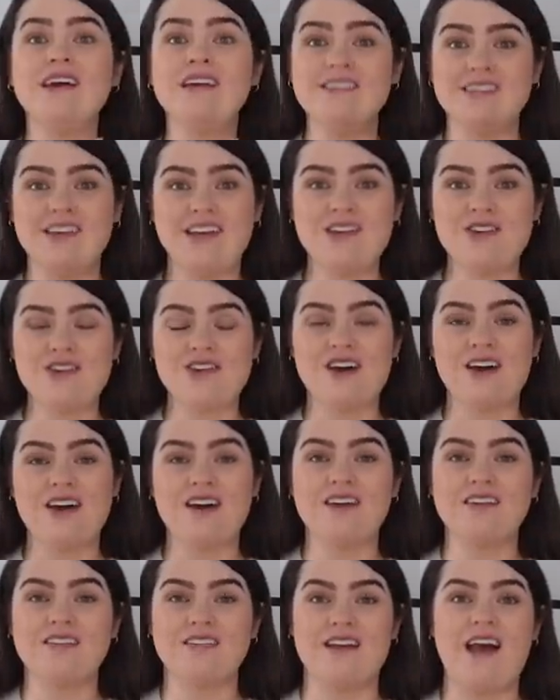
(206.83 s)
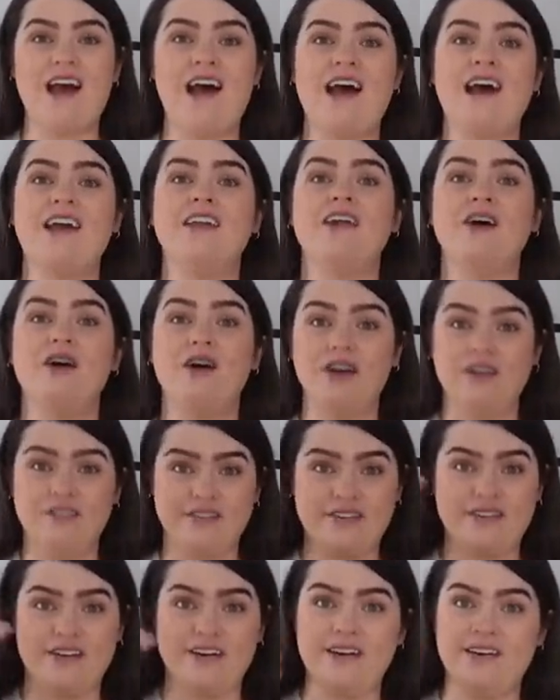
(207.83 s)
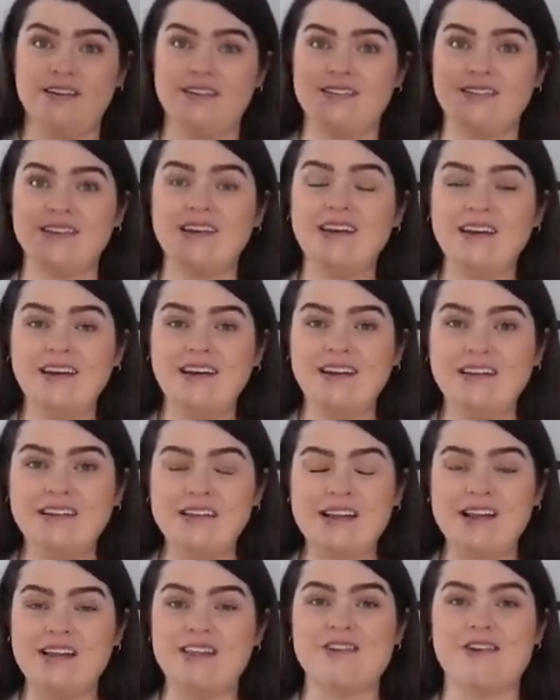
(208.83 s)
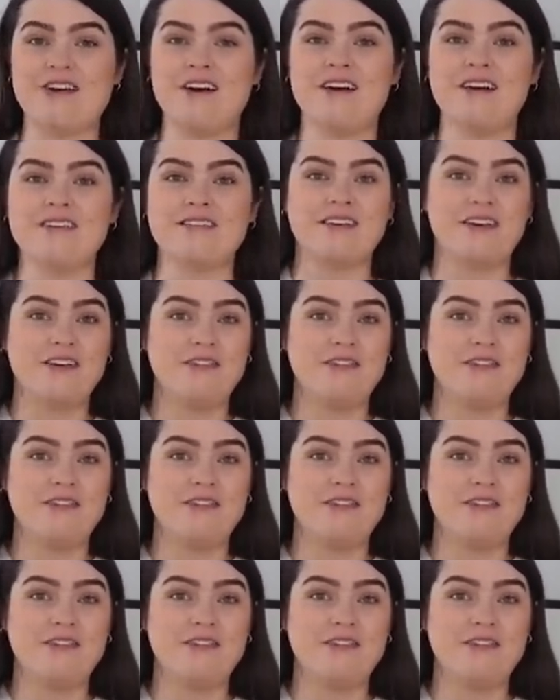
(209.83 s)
t-shirts and oversized linen shirts.